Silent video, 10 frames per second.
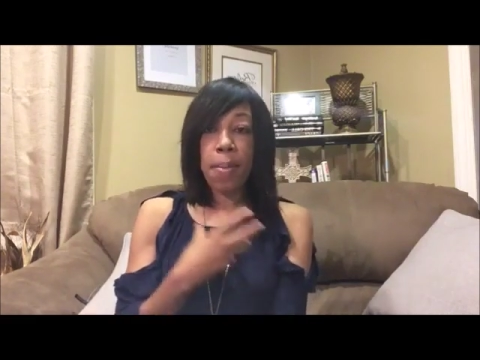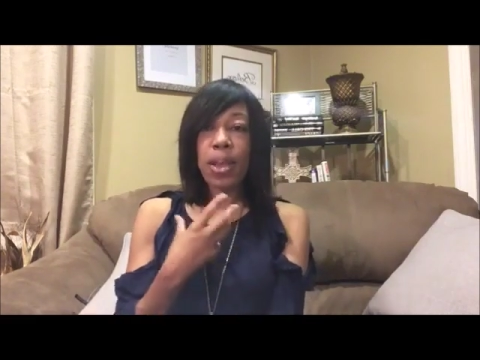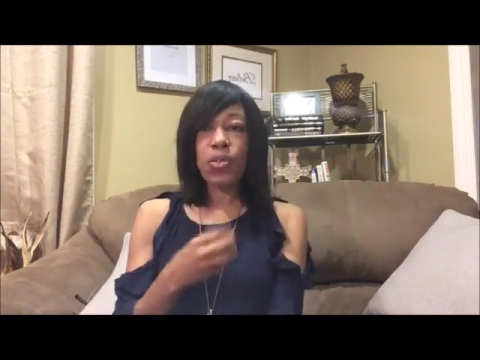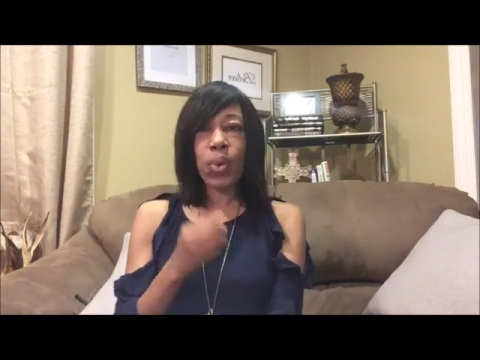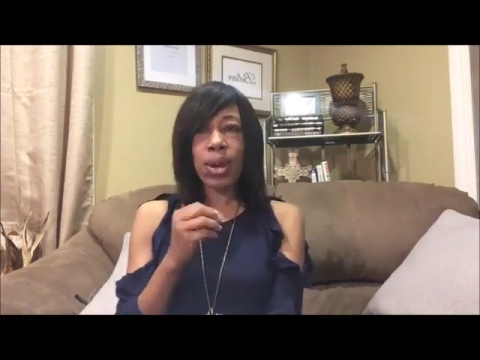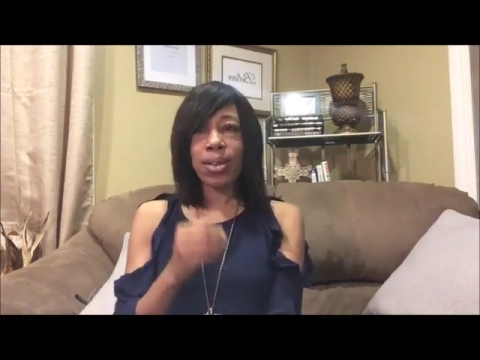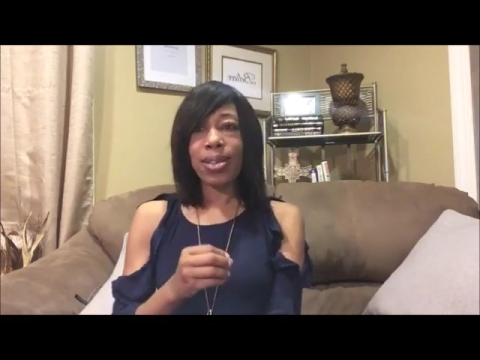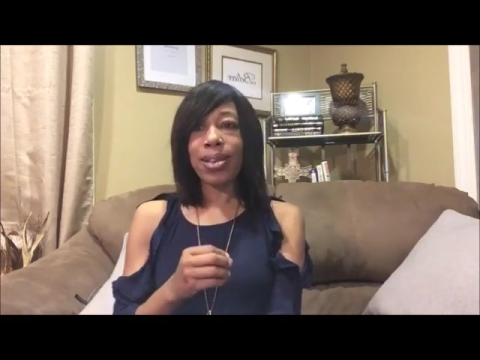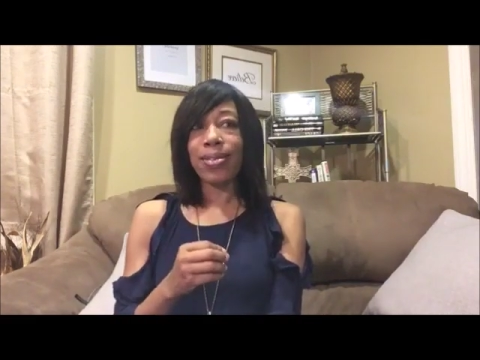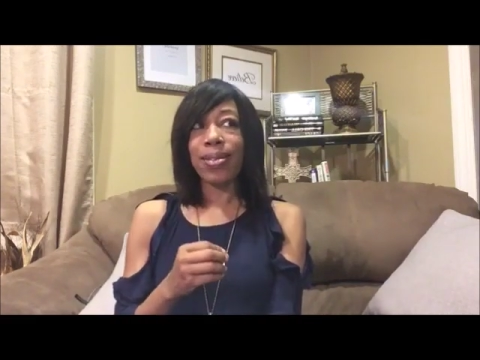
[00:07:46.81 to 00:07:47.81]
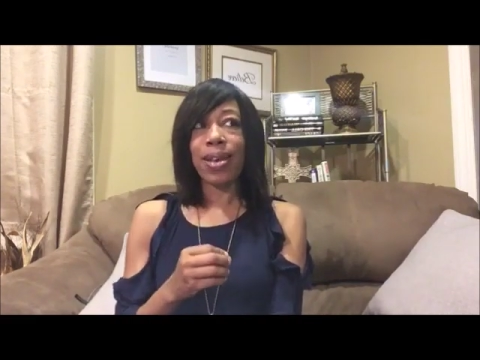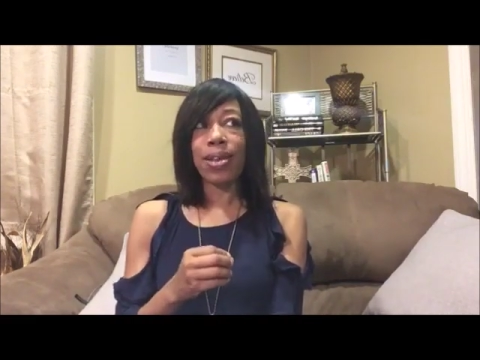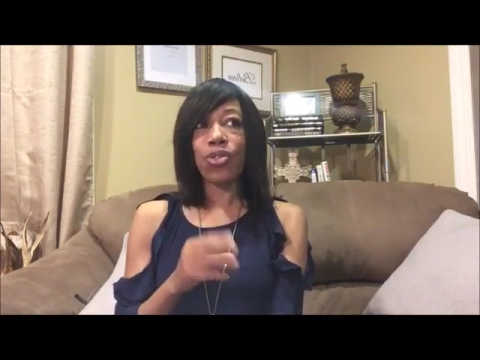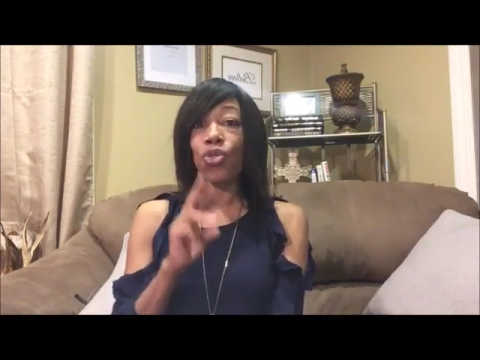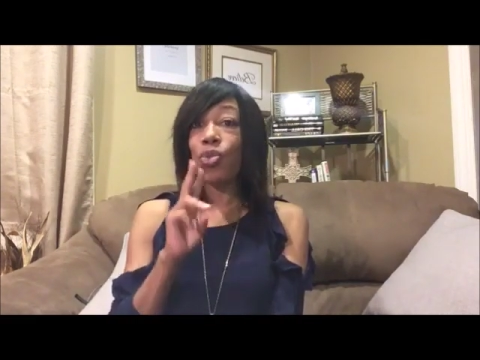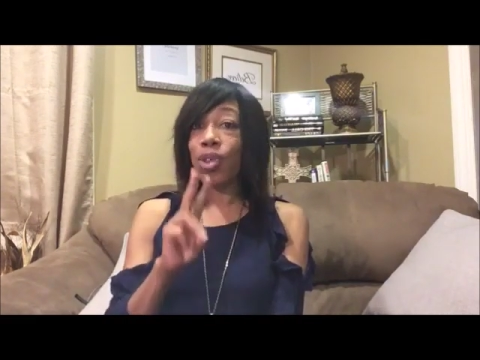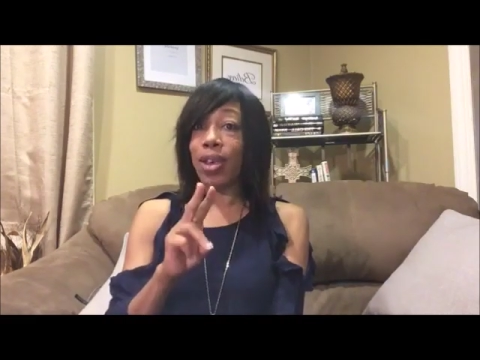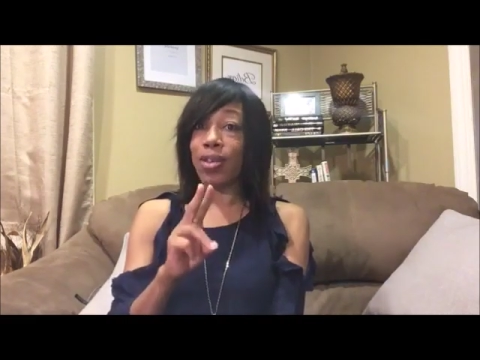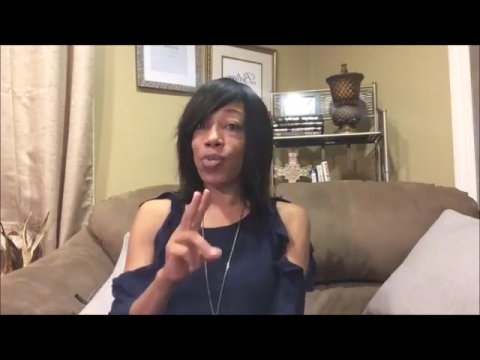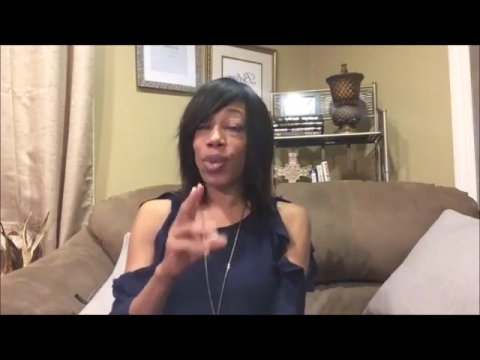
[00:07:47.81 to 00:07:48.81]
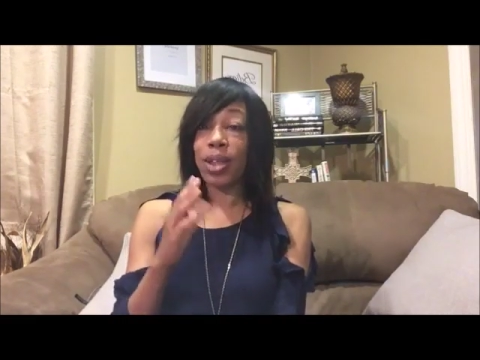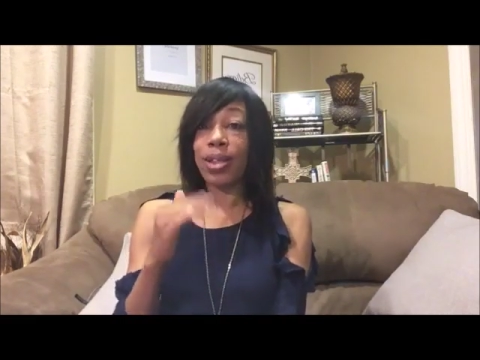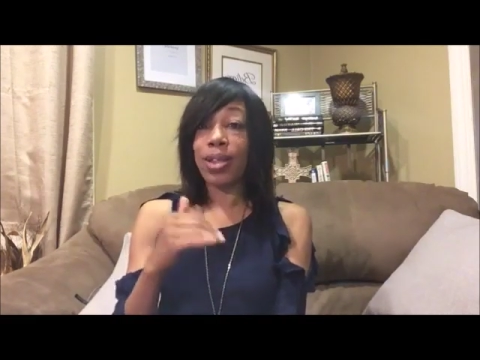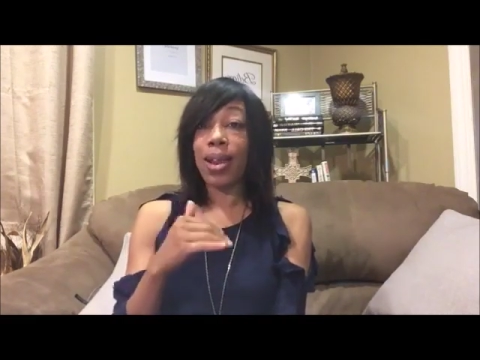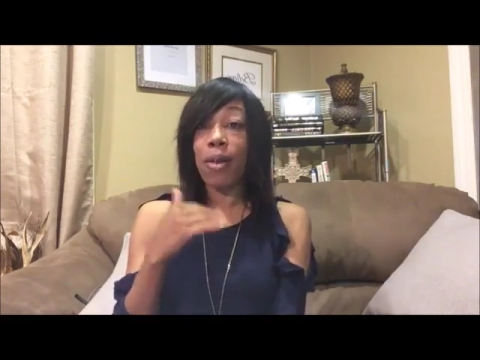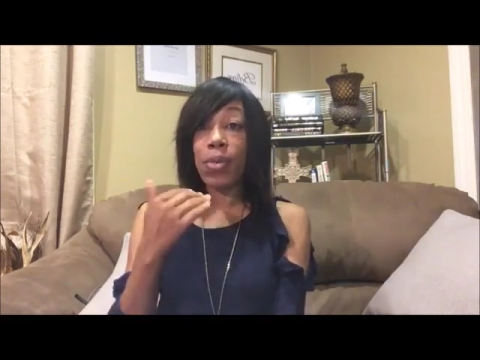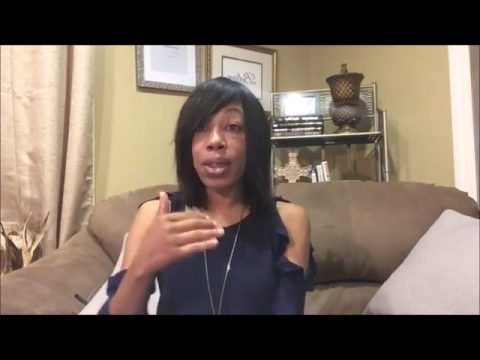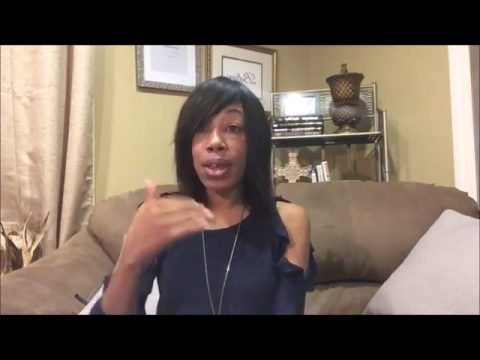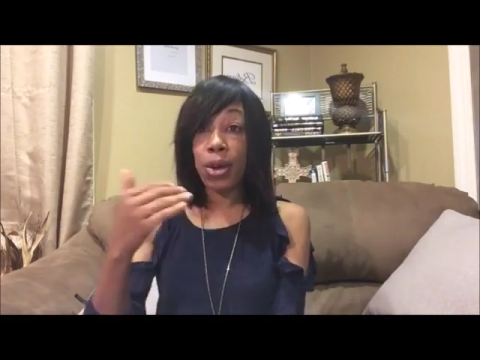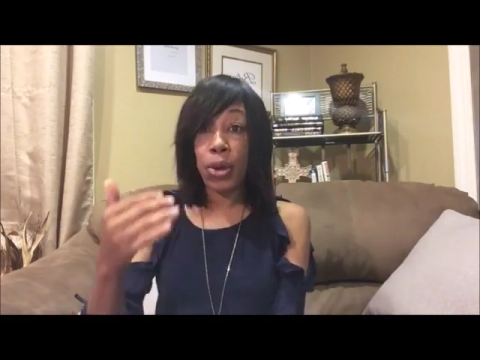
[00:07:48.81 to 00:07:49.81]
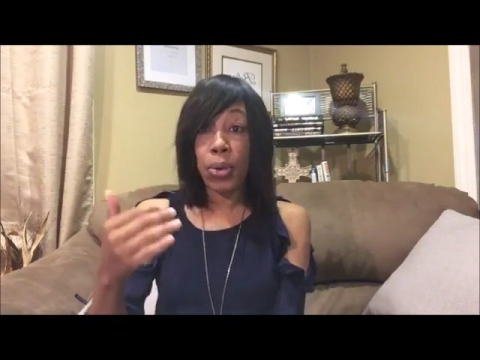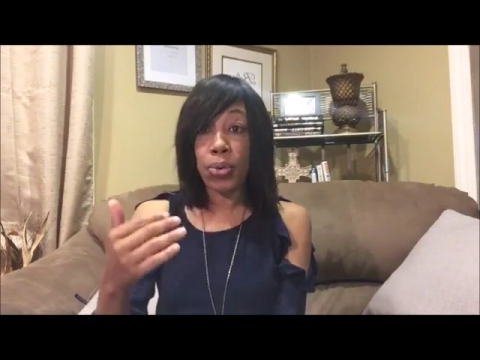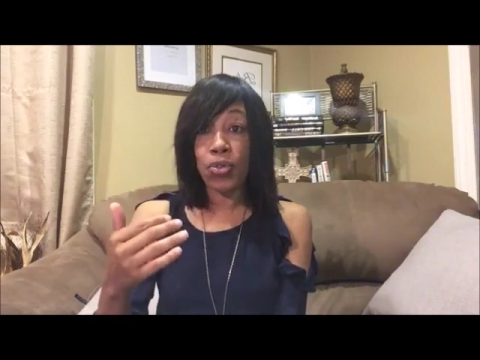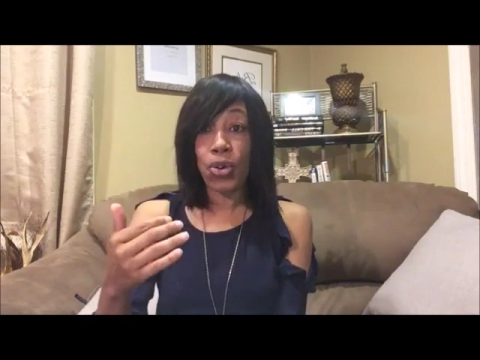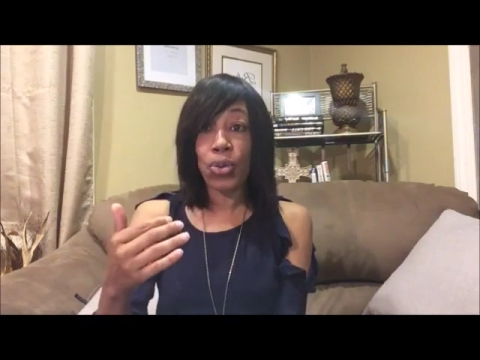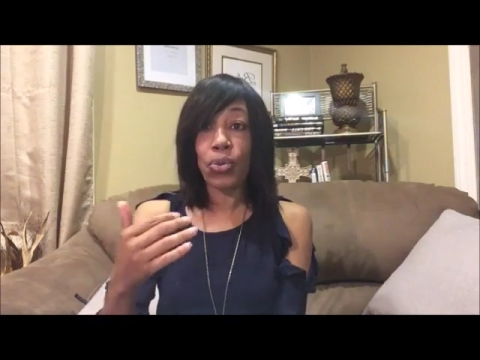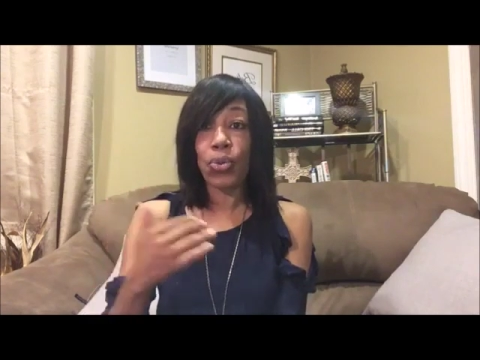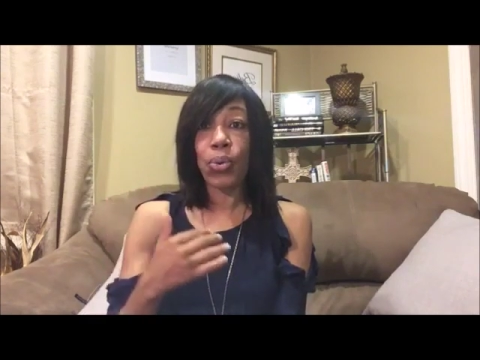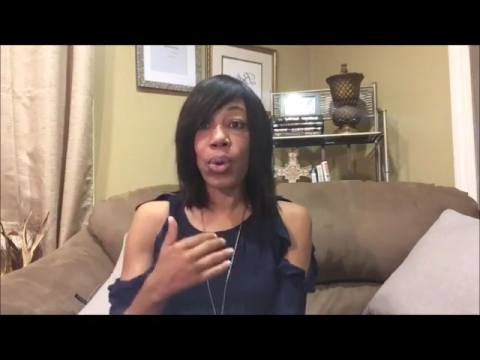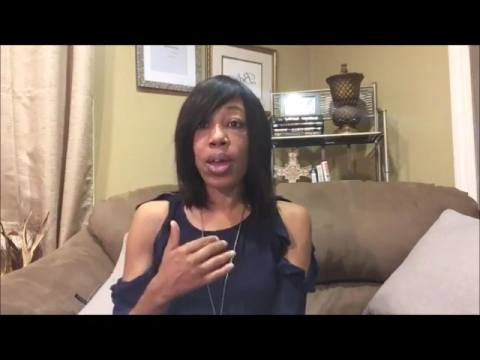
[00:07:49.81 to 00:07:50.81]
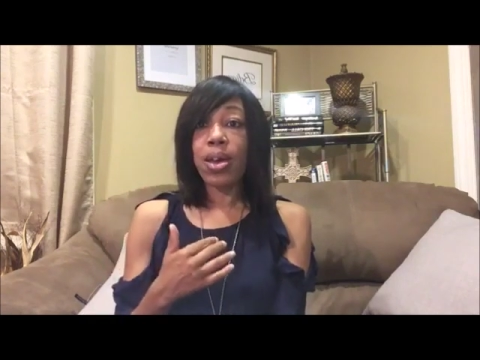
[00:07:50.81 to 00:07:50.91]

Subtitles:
because one of the things that, two things really, that I really encouraged her to do,